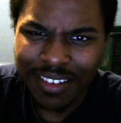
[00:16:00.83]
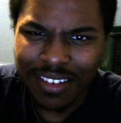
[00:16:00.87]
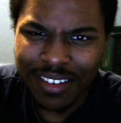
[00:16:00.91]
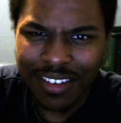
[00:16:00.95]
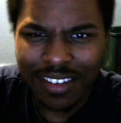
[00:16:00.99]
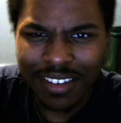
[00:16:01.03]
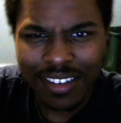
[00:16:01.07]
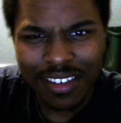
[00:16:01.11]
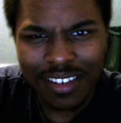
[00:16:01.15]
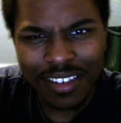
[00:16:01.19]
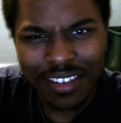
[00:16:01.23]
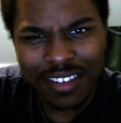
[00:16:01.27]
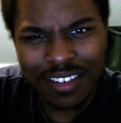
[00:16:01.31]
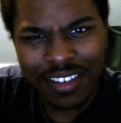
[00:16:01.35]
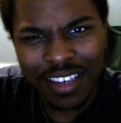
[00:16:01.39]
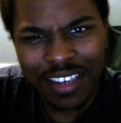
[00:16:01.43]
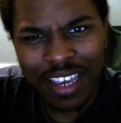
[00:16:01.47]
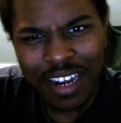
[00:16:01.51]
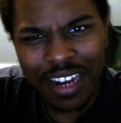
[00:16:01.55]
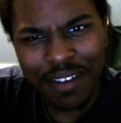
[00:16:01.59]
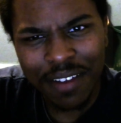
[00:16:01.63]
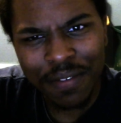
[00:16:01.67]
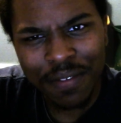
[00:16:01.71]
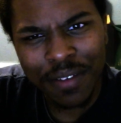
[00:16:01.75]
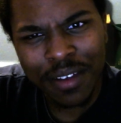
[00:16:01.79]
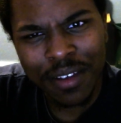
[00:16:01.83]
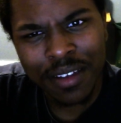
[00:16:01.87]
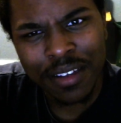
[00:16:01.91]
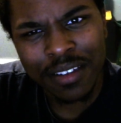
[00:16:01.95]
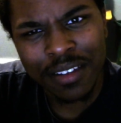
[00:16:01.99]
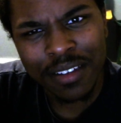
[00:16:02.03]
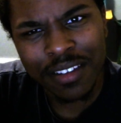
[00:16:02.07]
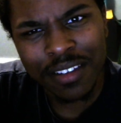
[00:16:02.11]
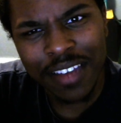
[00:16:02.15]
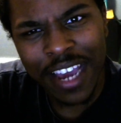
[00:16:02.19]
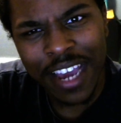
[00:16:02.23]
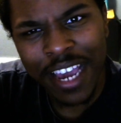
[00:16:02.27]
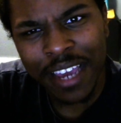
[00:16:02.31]
it's kind of a
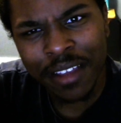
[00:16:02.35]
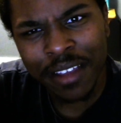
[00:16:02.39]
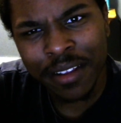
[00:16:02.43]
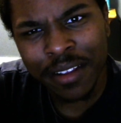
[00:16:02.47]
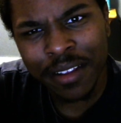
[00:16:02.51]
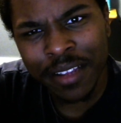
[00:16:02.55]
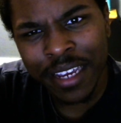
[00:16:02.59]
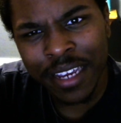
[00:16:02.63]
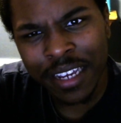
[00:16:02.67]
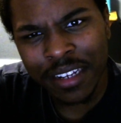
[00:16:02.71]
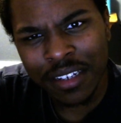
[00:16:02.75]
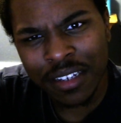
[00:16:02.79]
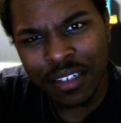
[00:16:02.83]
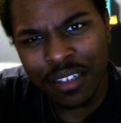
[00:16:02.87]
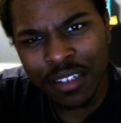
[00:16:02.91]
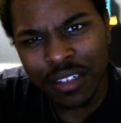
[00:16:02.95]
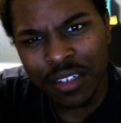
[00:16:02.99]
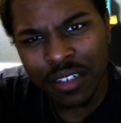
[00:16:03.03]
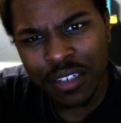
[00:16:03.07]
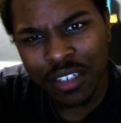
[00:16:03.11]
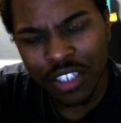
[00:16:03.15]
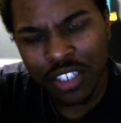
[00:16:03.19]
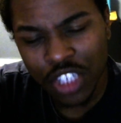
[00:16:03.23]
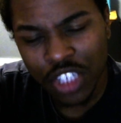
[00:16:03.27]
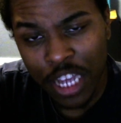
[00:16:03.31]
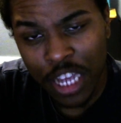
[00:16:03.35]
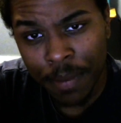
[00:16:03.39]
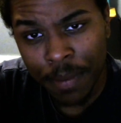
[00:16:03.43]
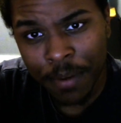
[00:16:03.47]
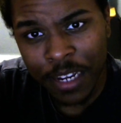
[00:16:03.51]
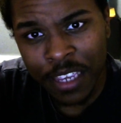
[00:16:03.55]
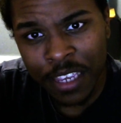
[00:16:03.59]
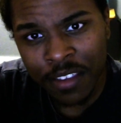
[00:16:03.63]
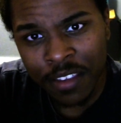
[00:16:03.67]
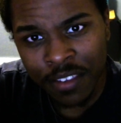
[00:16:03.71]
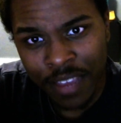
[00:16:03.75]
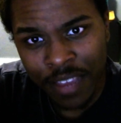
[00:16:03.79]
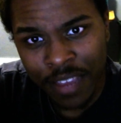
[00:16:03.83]
dialect,
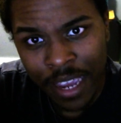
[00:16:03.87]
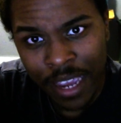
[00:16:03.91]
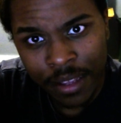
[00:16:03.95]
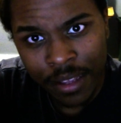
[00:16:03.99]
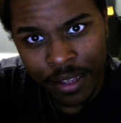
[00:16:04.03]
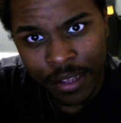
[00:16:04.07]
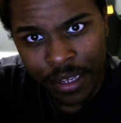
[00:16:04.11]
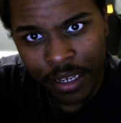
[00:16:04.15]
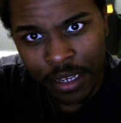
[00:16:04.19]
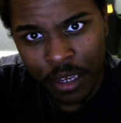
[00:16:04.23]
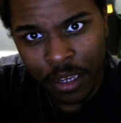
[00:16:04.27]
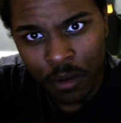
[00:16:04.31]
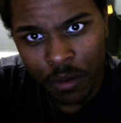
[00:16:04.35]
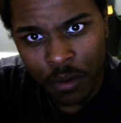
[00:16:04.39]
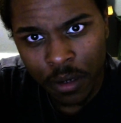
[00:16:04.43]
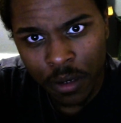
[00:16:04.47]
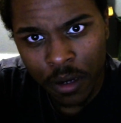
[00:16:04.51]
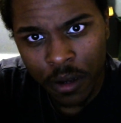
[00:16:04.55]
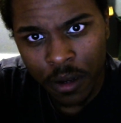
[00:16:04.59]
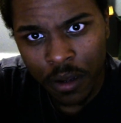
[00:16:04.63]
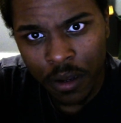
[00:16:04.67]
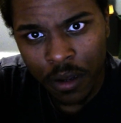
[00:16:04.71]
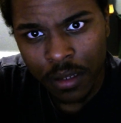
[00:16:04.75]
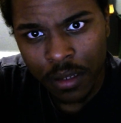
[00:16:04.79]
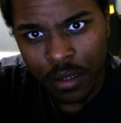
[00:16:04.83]
Japanese dialect going on.